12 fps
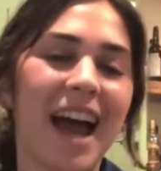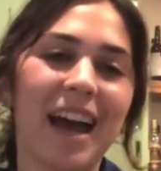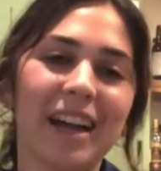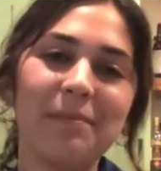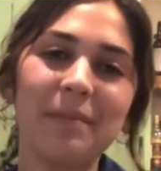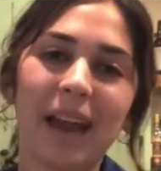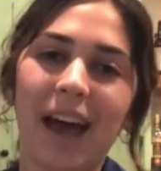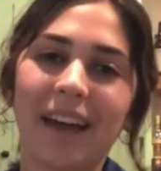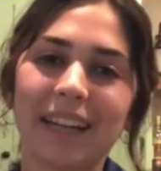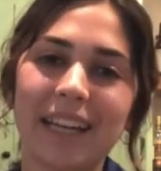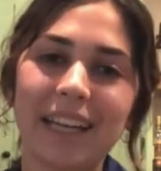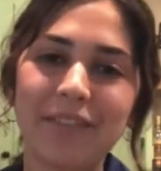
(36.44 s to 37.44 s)
I'm
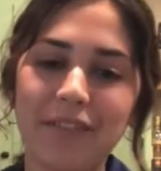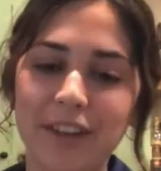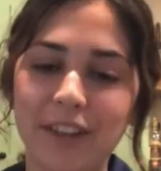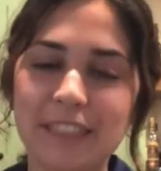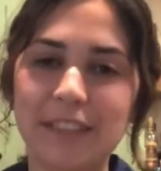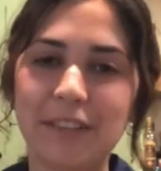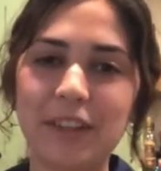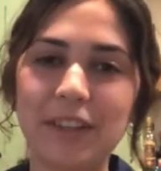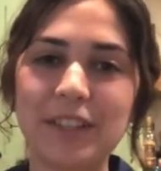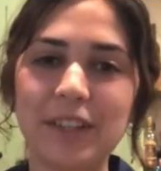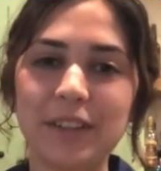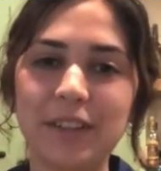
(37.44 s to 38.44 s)
Natalie for those of you who
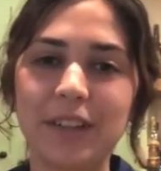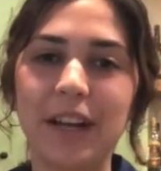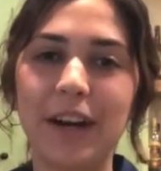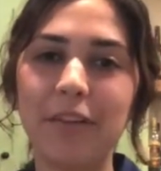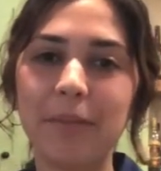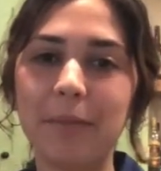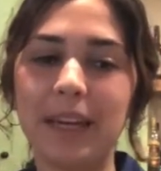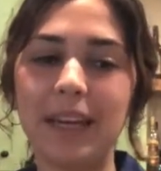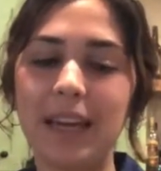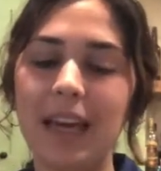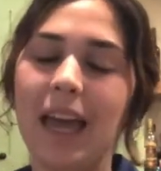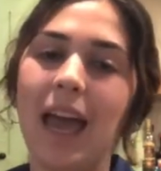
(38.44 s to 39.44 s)
don't know
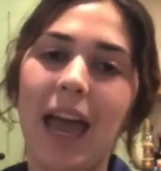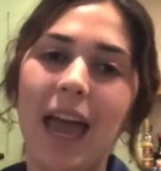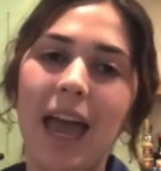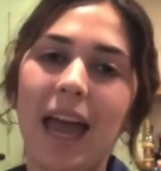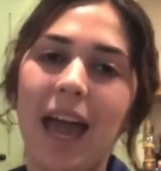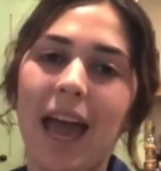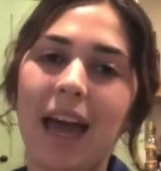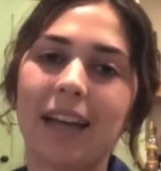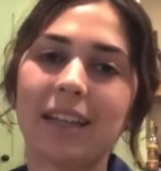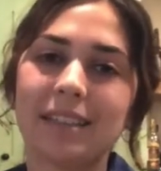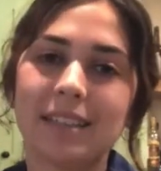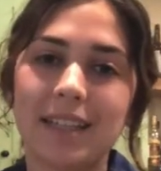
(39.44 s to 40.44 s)
me, and
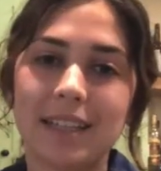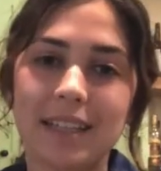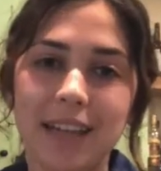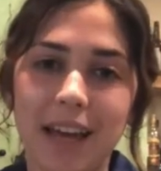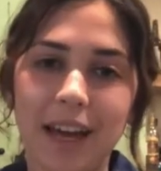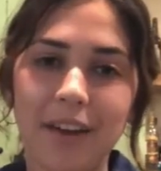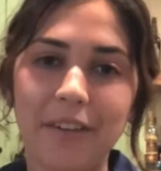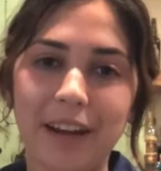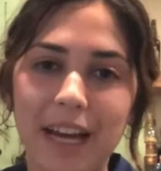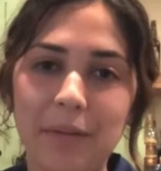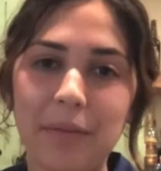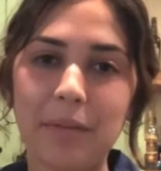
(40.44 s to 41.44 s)
today we're
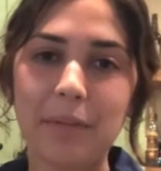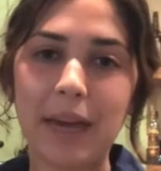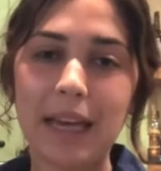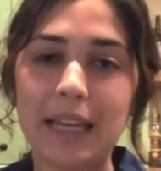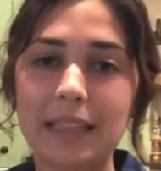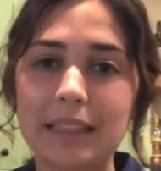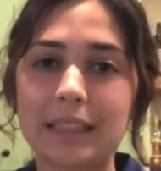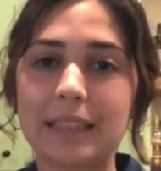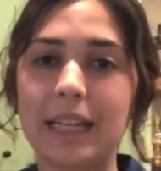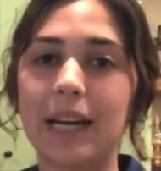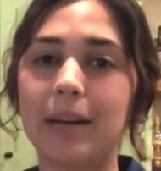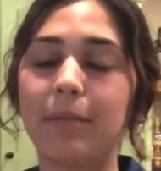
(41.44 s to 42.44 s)
going to be making
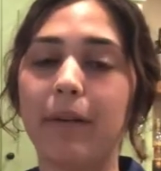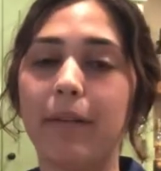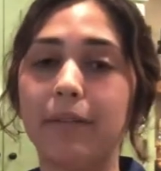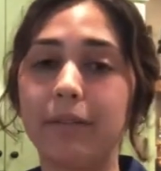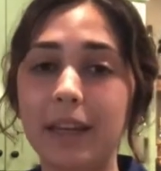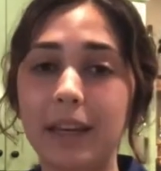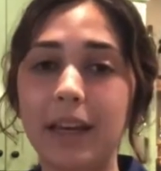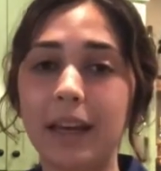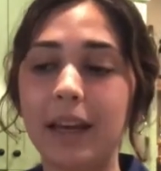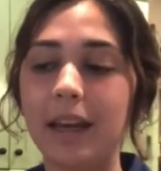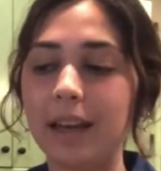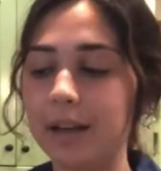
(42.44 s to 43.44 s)
some
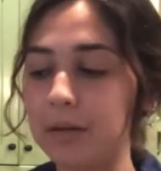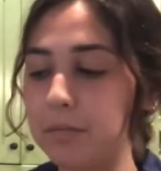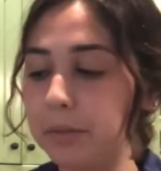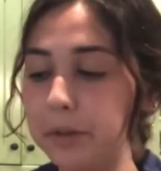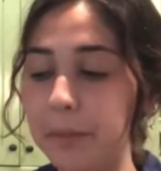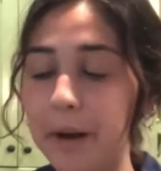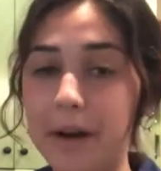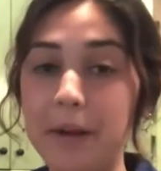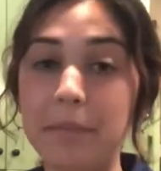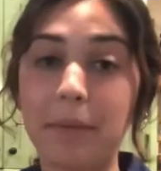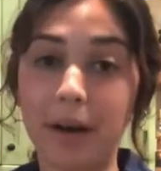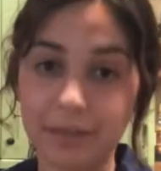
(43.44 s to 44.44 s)
vegan blueberry
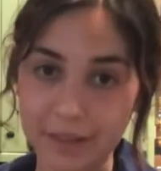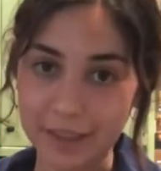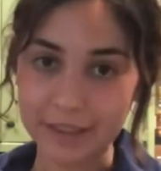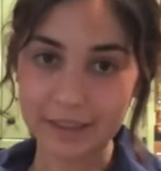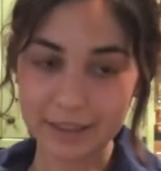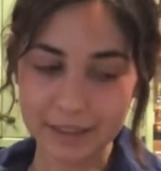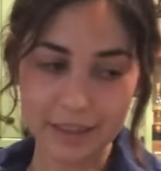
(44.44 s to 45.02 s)
muffins.